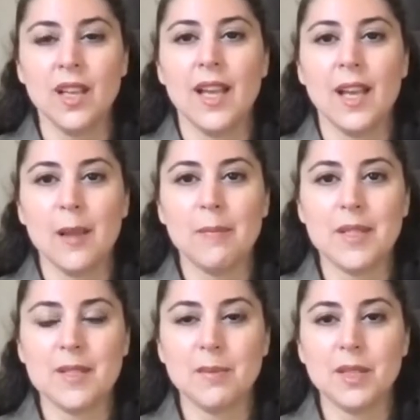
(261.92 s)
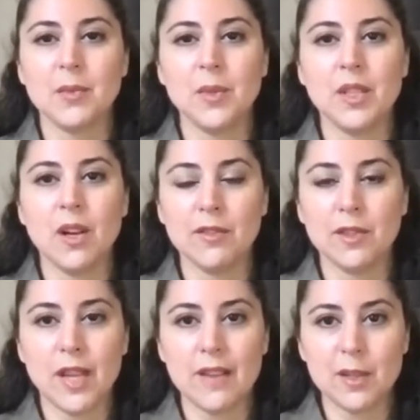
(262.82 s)
and something we
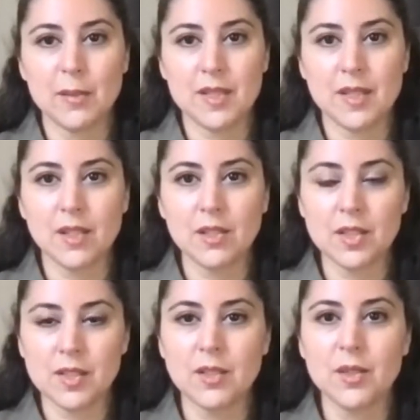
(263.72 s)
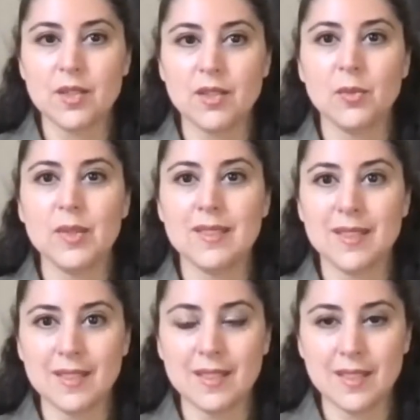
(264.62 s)
offer at Family Psychology Center is a
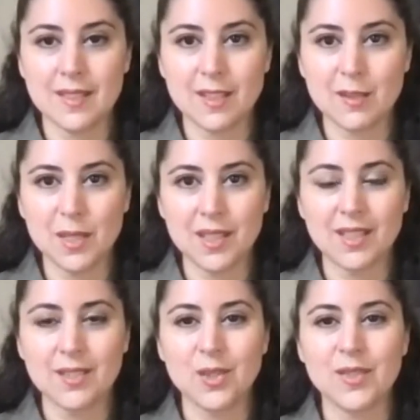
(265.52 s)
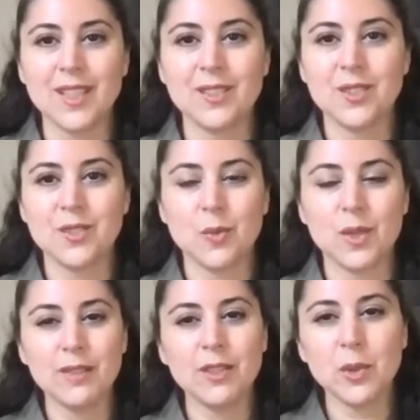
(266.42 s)
360 assessment that sort of answers
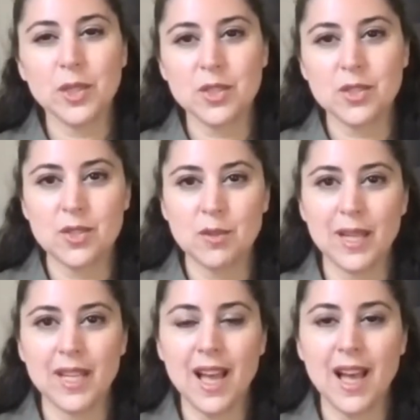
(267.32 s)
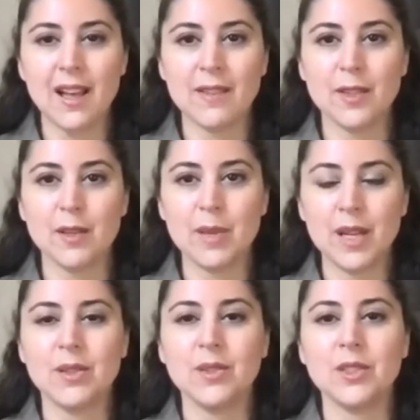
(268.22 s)
whatever questions you might have
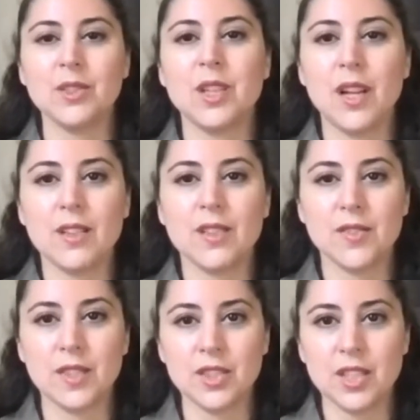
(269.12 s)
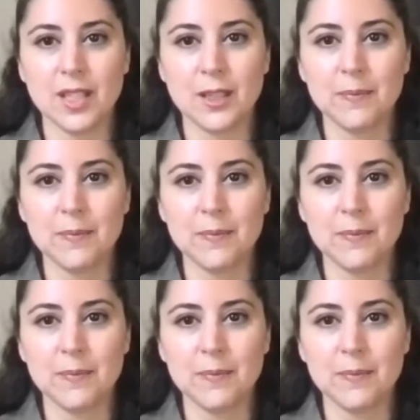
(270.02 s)
about your child's functioning.